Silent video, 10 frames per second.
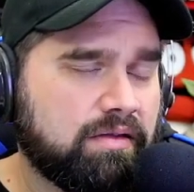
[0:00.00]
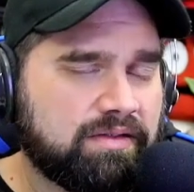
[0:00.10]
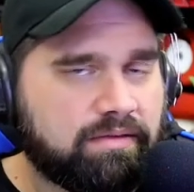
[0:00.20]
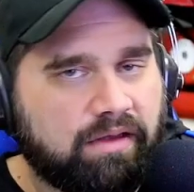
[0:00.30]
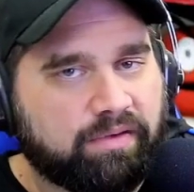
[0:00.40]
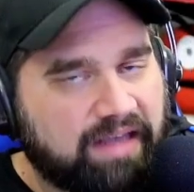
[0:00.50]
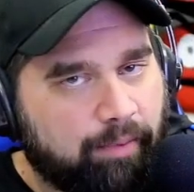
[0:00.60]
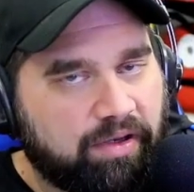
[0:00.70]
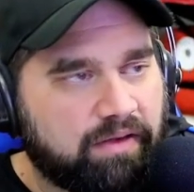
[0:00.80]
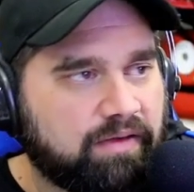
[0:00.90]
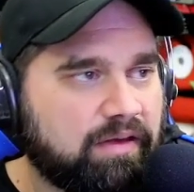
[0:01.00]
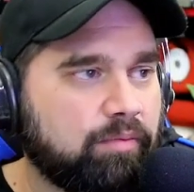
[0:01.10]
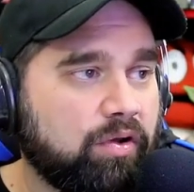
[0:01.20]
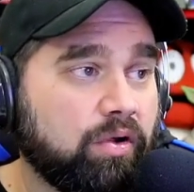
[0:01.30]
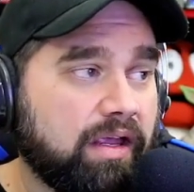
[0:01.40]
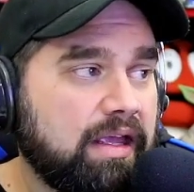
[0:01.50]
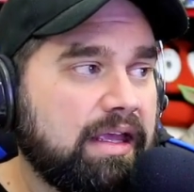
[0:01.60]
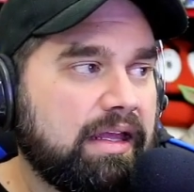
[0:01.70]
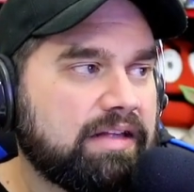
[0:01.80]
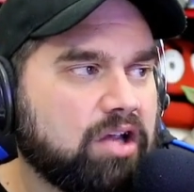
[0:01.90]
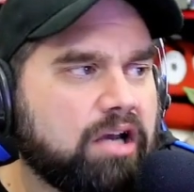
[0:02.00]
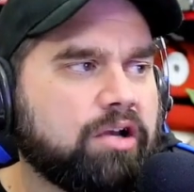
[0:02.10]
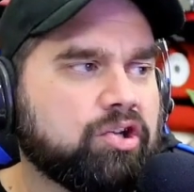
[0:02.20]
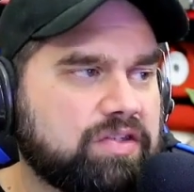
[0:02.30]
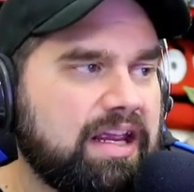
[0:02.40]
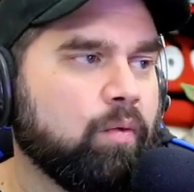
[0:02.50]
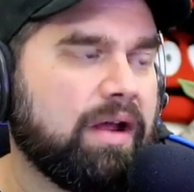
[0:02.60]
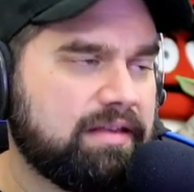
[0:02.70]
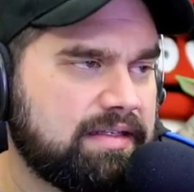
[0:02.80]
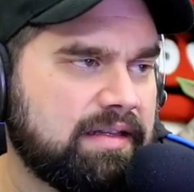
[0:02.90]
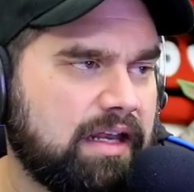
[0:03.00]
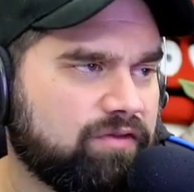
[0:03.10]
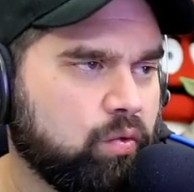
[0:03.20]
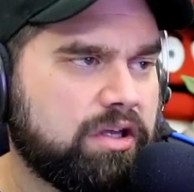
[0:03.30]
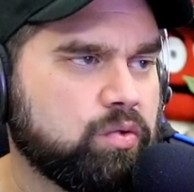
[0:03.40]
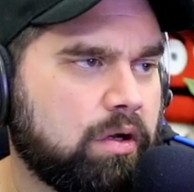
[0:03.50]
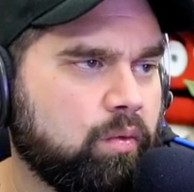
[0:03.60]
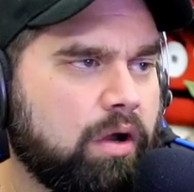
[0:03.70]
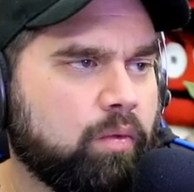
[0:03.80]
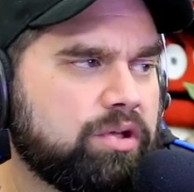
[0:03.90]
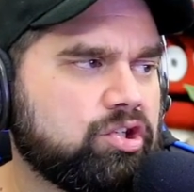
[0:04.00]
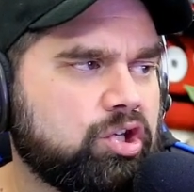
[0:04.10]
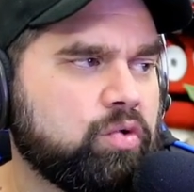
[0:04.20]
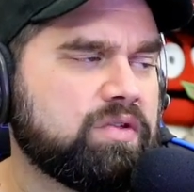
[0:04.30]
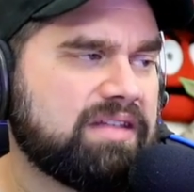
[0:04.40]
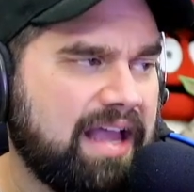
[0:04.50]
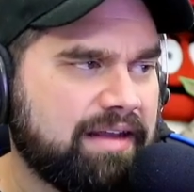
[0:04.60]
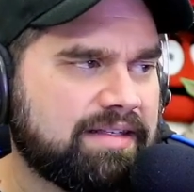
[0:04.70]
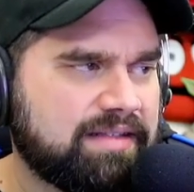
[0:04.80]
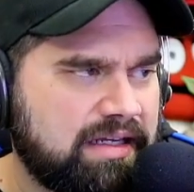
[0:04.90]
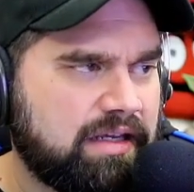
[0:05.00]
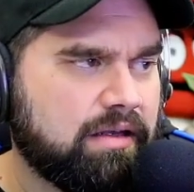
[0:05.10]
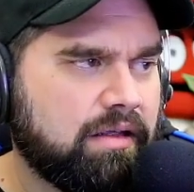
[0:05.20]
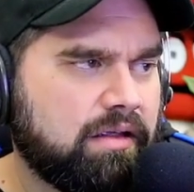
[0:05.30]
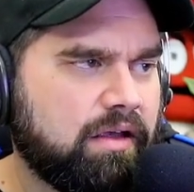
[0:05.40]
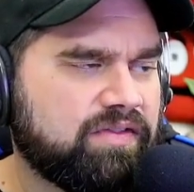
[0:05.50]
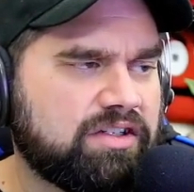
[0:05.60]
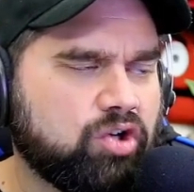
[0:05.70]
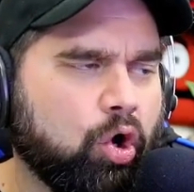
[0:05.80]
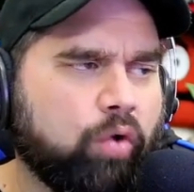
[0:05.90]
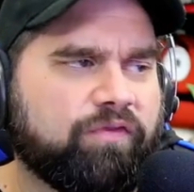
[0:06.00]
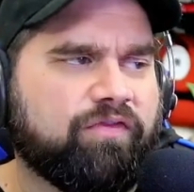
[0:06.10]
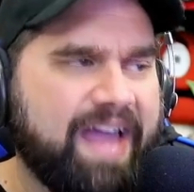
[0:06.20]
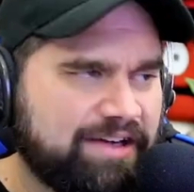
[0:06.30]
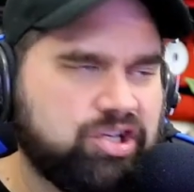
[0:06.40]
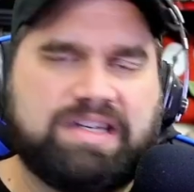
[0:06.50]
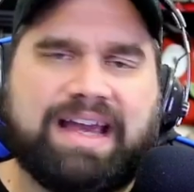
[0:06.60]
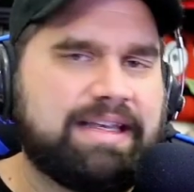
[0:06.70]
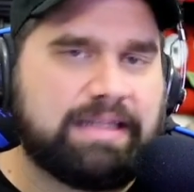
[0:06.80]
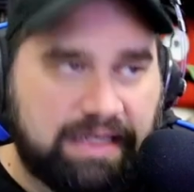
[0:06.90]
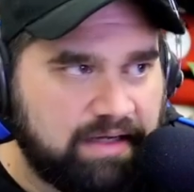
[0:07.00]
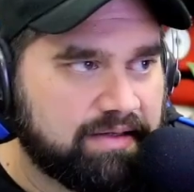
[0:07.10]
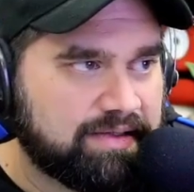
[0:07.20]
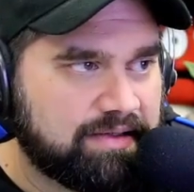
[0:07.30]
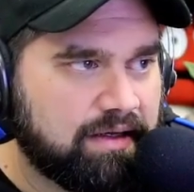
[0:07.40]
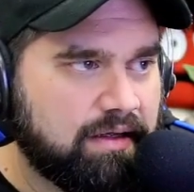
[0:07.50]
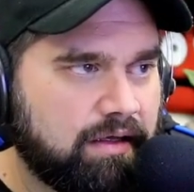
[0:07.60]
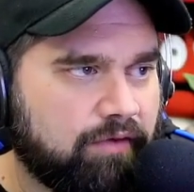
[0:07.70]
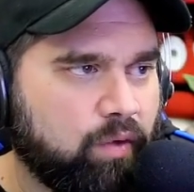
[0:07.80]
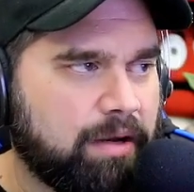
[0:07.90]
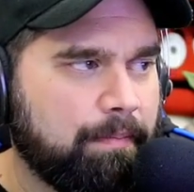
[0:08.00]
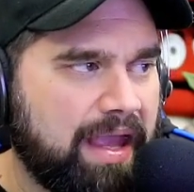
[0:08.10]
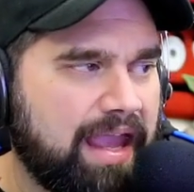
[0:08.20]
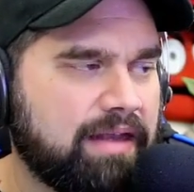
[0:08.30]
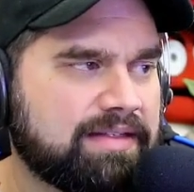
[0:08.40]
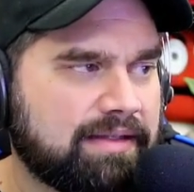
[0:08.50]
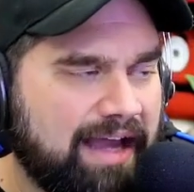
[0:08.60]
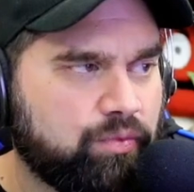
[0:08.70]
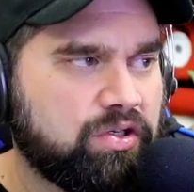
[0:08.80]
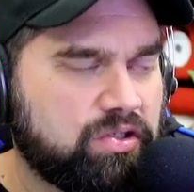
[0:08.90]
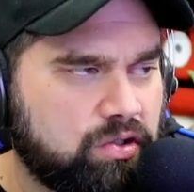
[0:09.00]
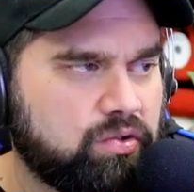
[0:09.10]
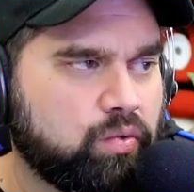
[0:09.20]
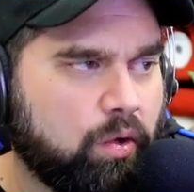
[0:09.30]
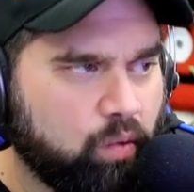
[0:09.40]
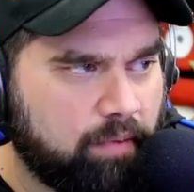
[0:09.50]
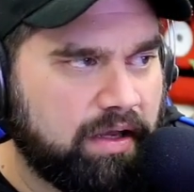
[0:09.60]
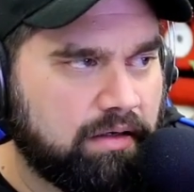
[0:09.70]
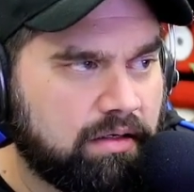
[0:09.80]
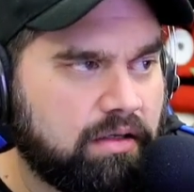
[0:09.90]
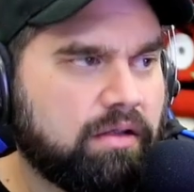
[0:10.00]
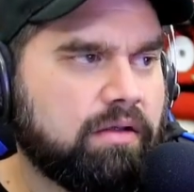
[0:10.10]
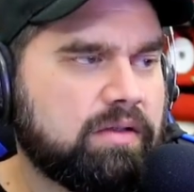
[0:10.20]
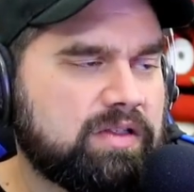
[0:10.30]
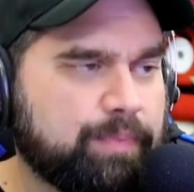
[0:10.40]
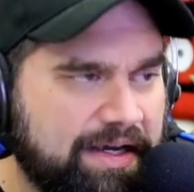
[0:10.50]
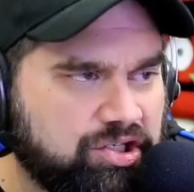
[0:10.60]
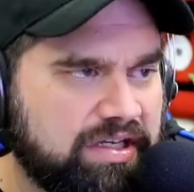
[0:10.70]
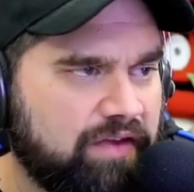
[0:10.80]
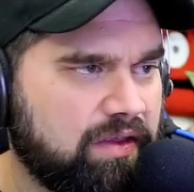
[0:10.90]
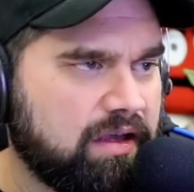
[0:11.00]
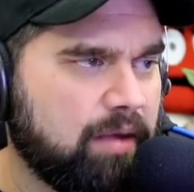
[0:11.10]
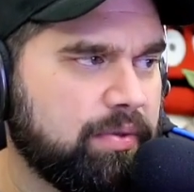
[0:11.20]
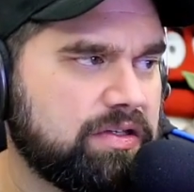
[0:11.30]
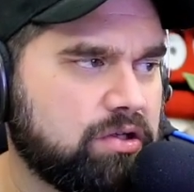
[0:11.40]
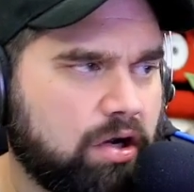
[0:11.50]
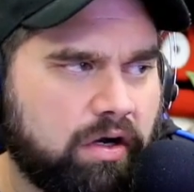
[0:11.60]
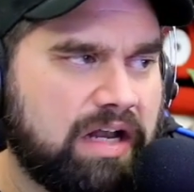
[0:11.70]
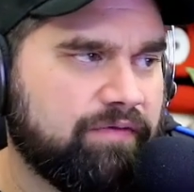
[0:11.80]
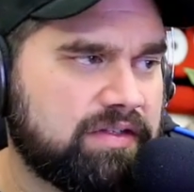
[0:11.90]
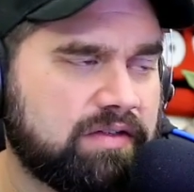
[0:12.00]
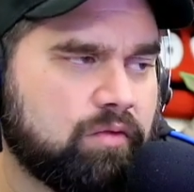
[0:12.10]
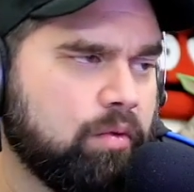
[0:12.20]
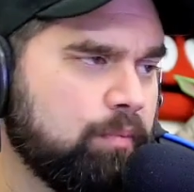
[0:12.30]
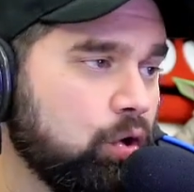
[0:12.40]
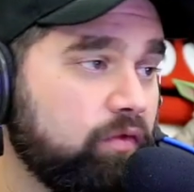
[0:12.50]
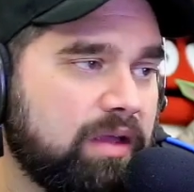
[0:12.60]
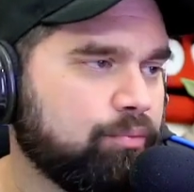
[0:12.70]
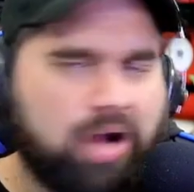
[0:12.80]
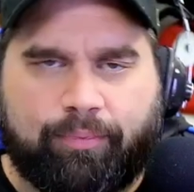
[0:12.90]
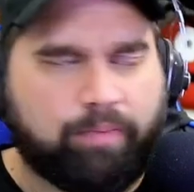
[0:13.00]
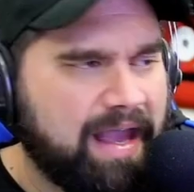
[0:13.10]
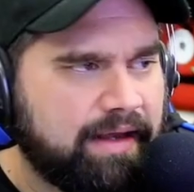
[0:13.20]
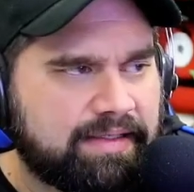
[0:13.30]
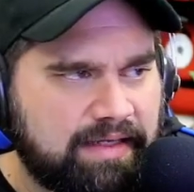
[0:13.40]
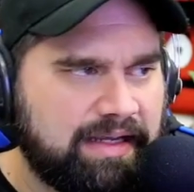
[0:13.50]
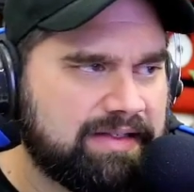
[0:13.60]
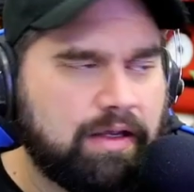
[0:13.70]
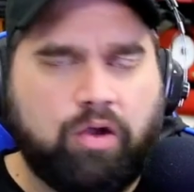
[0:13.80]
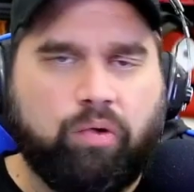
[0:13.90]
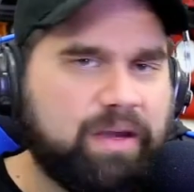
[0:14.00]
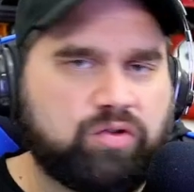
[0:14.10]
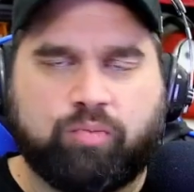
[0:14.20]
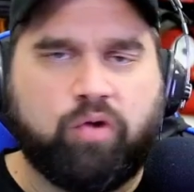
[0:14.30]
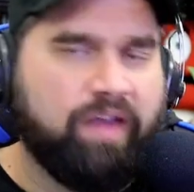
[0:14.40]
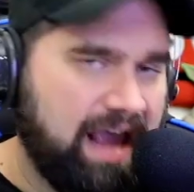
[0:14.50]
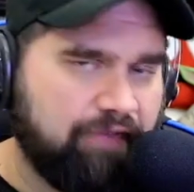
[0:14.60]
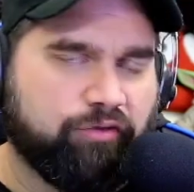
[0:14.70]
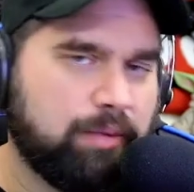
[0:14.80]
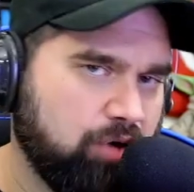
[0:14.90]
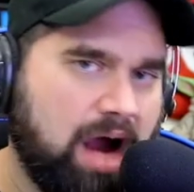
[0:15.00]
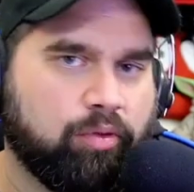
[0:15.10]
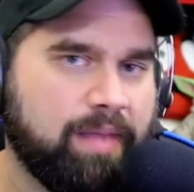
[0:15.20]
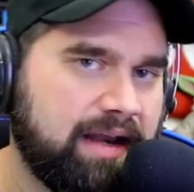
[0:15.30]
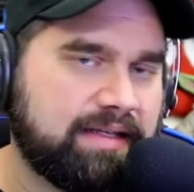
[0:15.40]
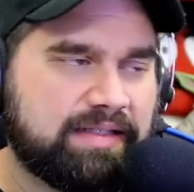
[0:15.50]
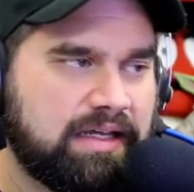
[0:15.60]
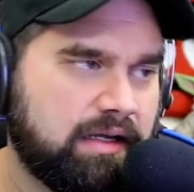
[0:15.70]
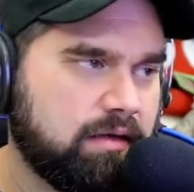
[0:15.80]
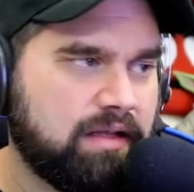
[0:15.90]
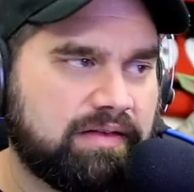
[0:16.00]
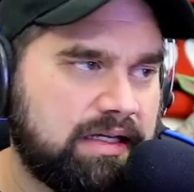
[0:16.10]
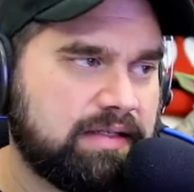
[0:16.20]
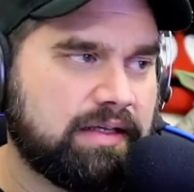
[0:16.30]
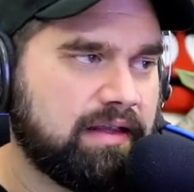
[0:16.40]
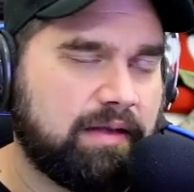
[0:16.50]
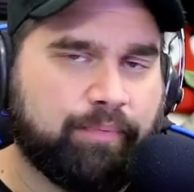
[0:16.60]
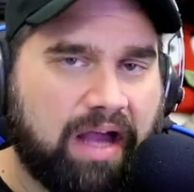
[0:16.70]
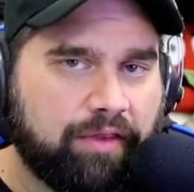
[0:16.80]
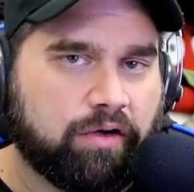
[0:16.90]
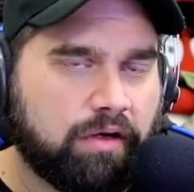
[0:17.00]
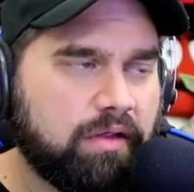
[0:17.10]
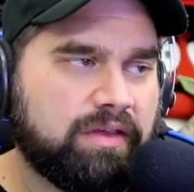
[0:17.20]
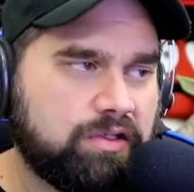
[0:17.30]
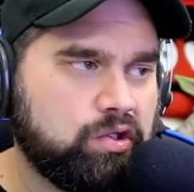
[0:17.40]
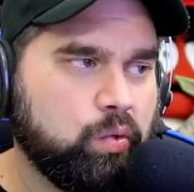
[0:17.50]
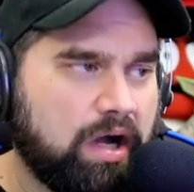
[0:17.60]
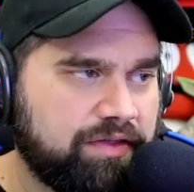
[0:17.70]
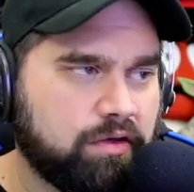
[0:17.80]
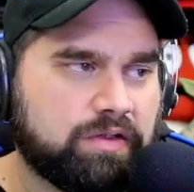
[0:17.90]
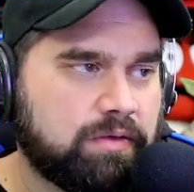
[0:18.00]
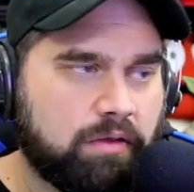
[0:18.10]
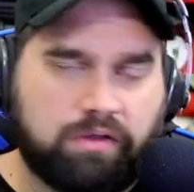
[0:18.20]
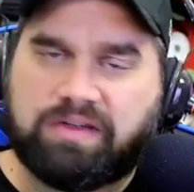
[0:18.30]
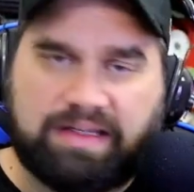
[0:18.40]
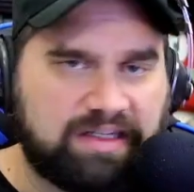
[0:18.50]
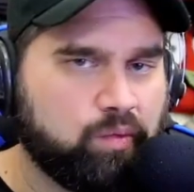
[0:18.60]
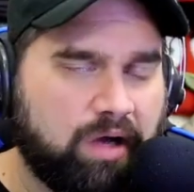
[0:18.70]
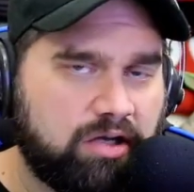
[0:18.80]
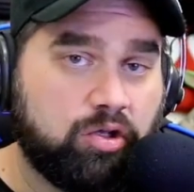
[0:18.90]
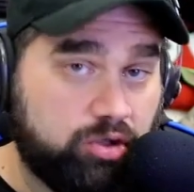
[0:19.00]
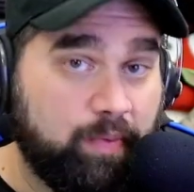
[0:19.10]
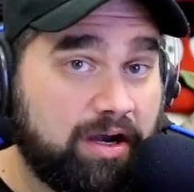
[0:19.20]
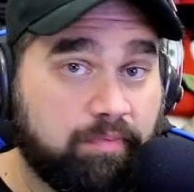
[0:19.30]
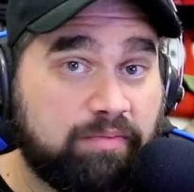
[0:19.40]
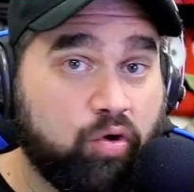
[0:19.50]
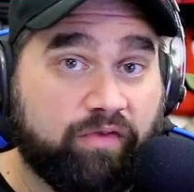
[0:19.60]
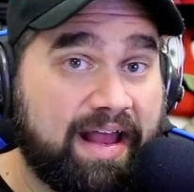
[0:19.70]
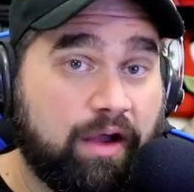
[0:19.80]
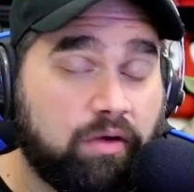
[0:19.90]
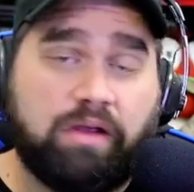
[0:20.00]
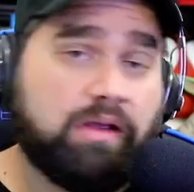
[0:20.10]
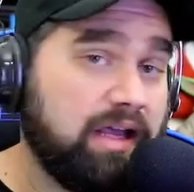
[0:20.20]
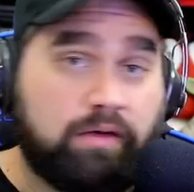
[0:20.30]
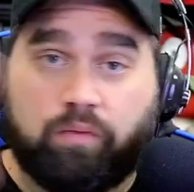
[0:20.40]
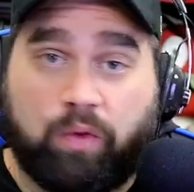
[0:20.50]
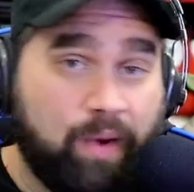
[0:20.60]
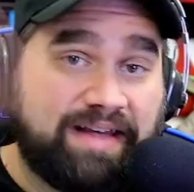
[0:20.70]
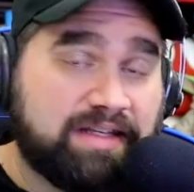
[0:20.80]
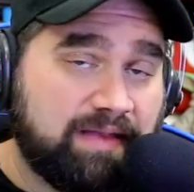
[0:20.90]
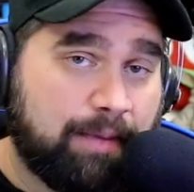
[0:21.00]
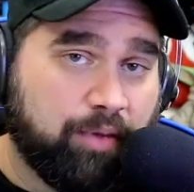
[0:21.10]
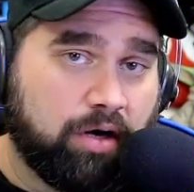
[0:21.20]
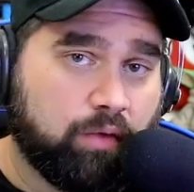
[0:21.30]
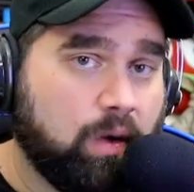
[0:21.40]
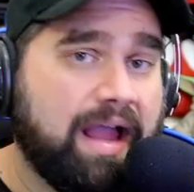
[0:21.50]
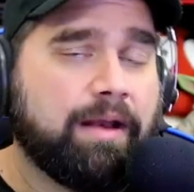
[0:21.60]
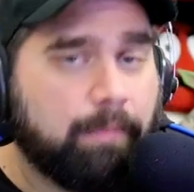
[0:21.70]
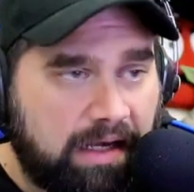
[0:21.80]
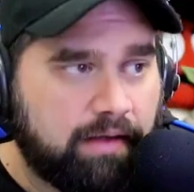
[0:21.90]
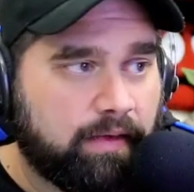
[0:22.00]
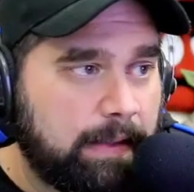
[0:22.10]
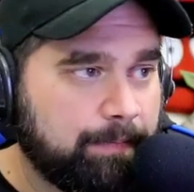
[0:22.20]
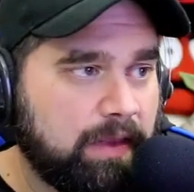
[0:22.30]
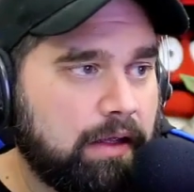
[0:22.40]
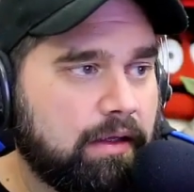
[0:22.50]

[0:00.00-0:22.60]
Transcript: It's not what's happening in this scene, but okay. It's hard to understand why the Disneyland of 2021 would choose to add a scene of such old fashioned ideas of what a man is allowed to do to a woman especially given the company's current emphasis on removing problematic scenes. We must remove every problematic scene that these uh, that bother these two authors. Disney, why you, you, better be moving out and erasing that part of the ride immediately.